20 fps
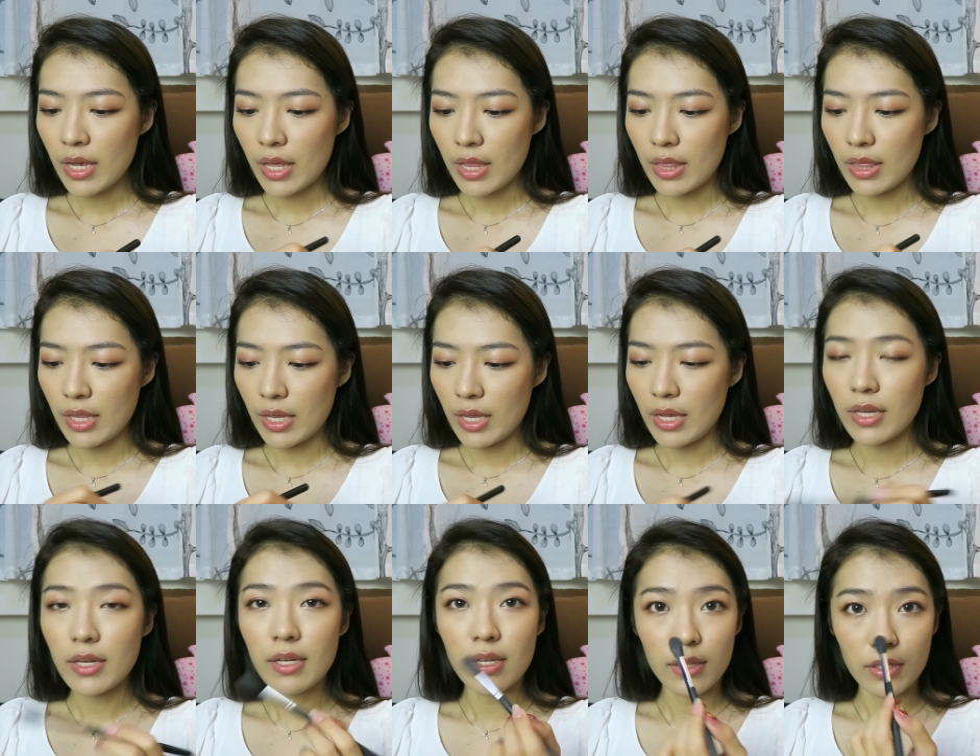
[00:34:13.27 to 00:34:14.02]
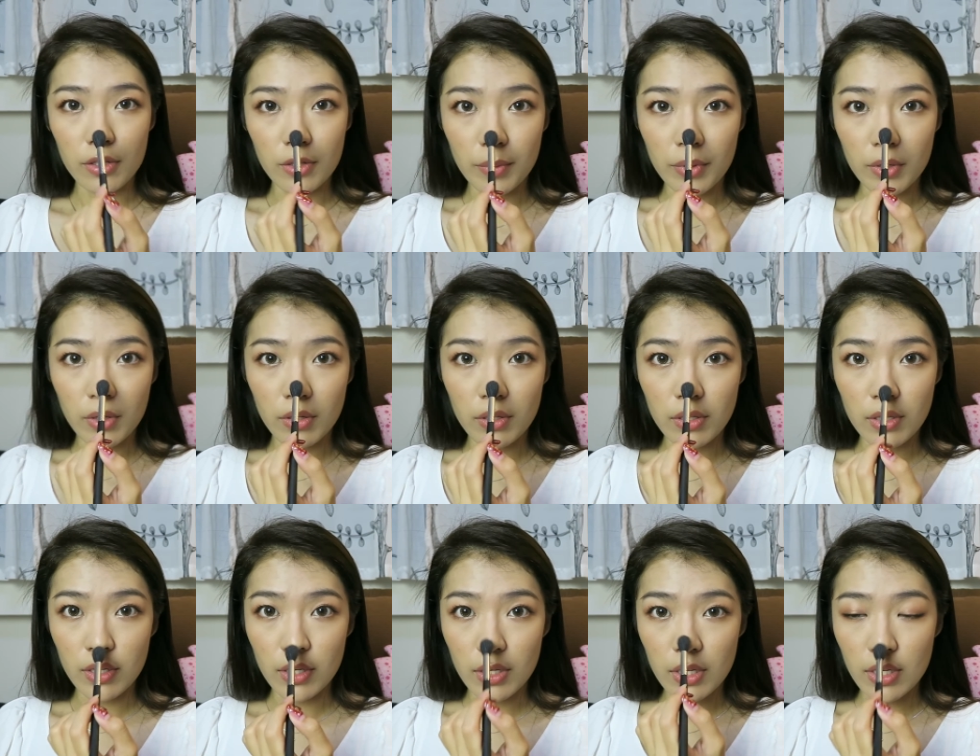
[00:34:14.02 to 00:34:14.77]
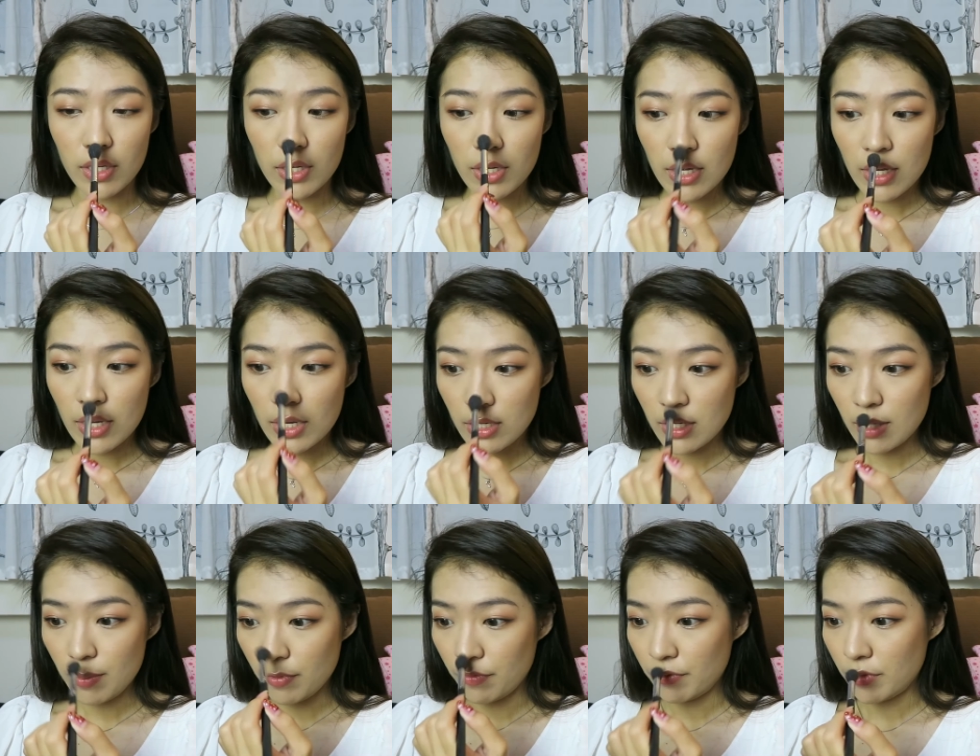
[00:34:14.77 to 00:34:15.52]
And then a little bit on the
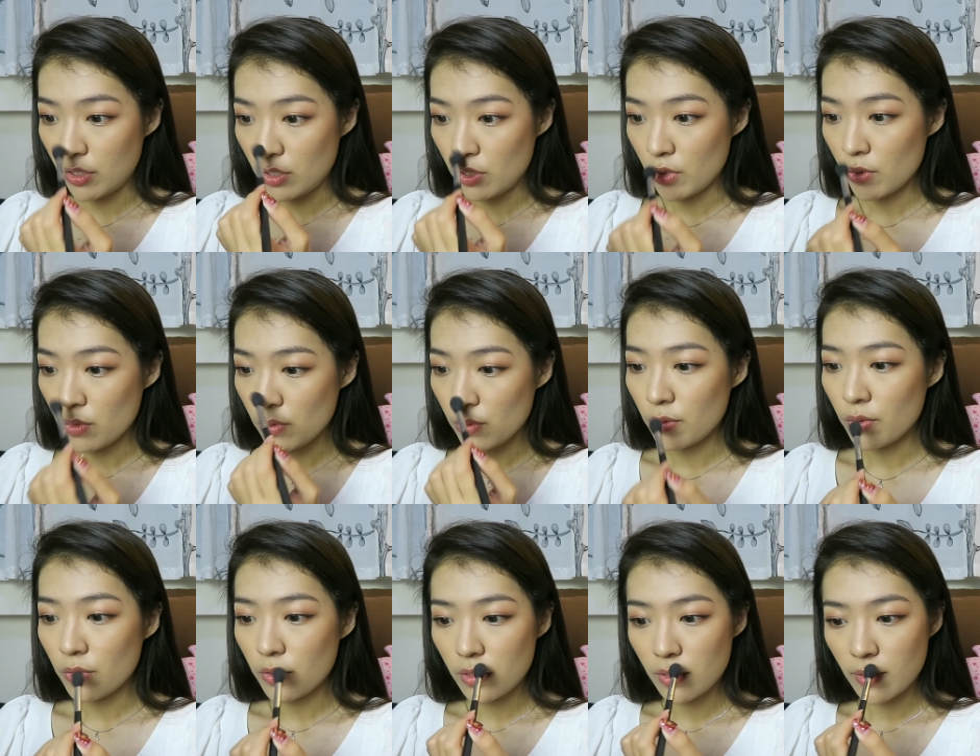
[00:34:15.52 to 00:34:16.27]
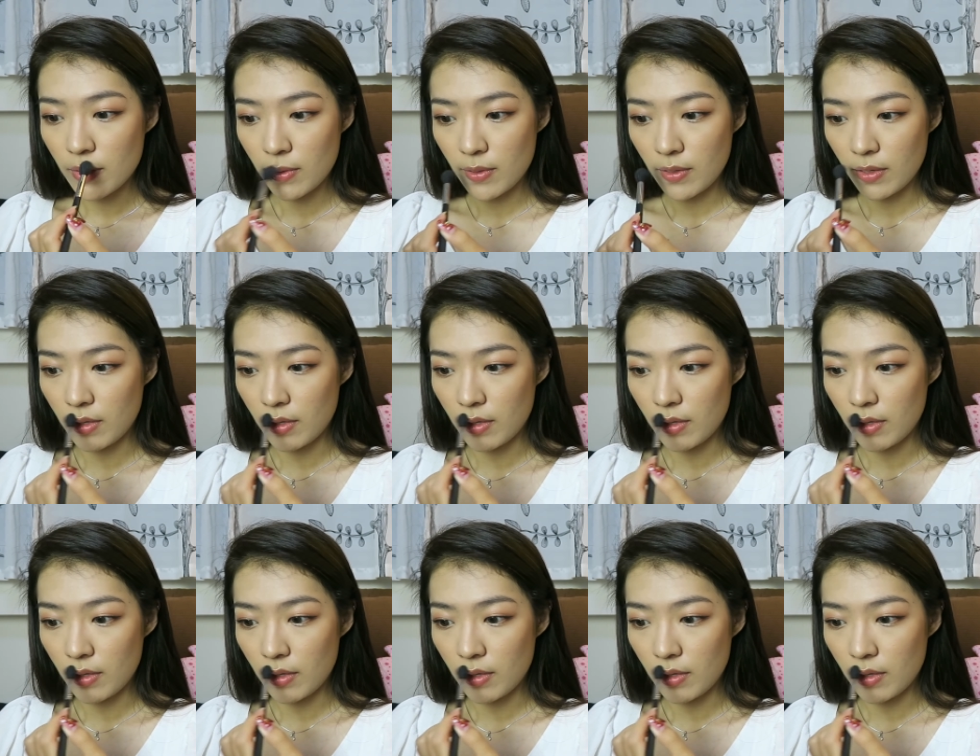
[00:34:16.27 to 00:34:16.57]
tip of the nose.